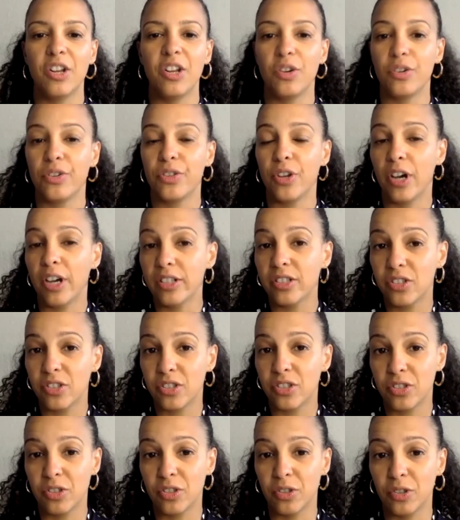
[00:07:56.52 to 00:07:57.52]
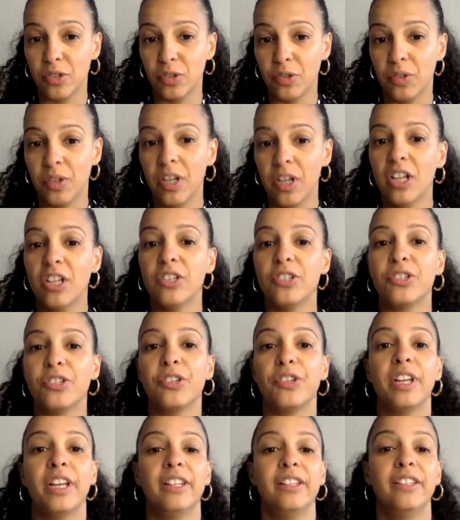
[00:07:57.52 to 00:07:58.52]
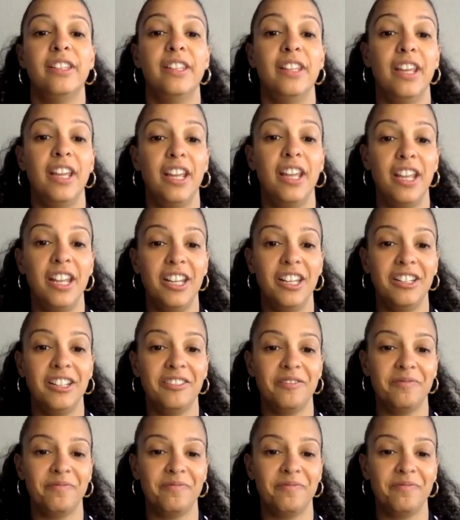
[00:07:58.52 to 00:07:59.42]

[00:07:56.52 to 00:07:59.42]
thoughts to so that they